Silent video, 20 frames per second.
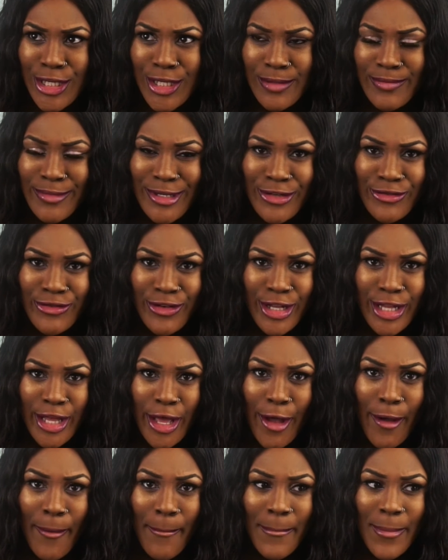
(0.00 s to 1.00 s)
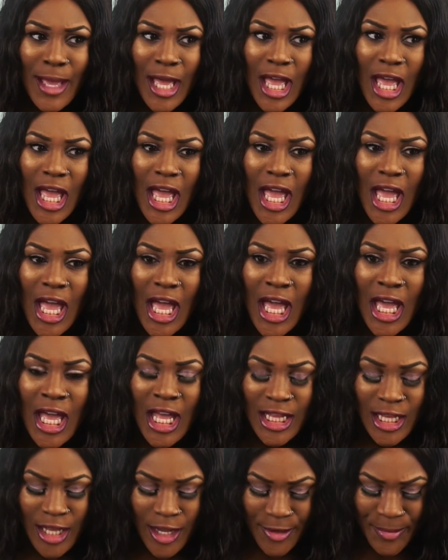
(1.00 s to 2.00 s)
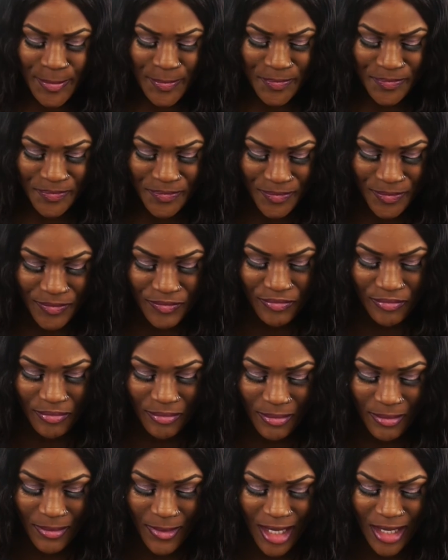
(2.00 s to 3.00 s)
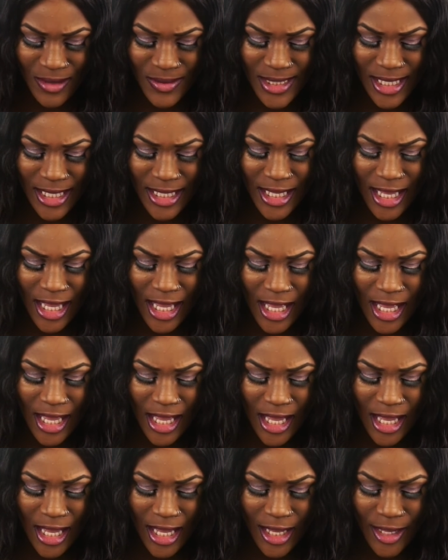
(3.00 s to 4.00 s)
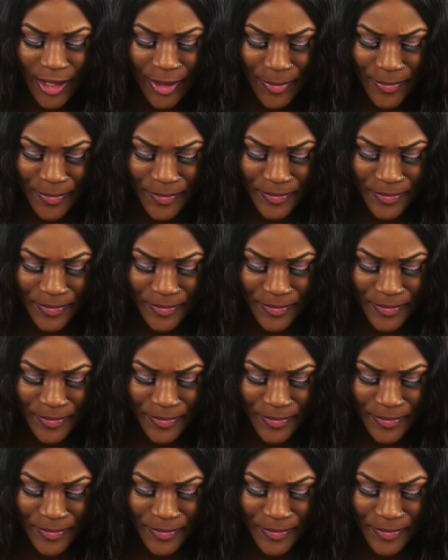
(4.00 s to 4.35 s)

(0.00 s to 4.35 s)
just be straight up. And I was like, yeah,